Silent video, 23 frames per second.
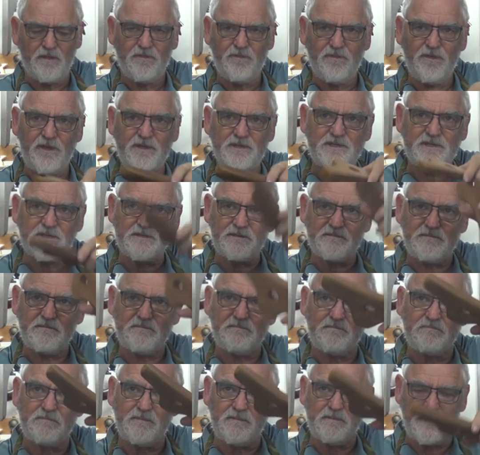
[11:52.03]
This
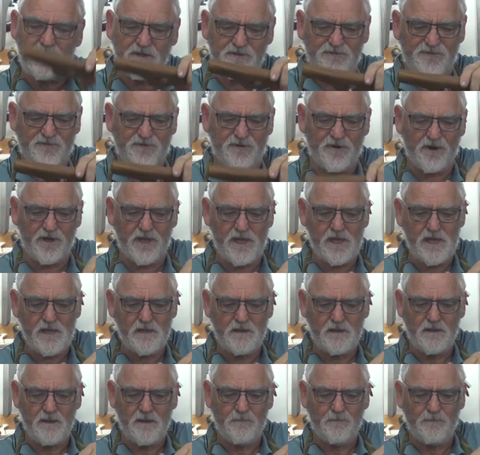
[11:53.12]
is free,
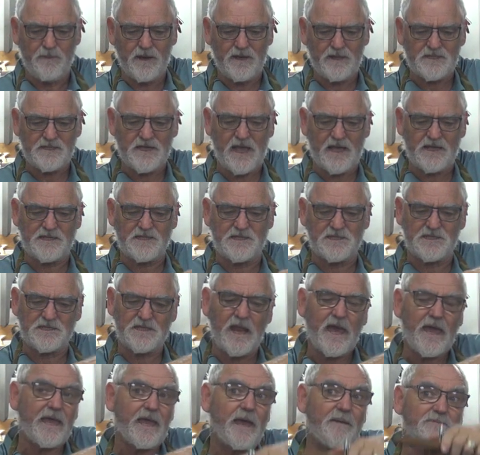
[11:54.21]
but it takes the
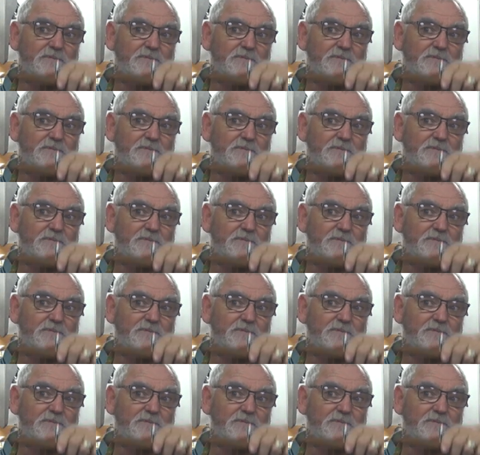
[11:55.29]
slack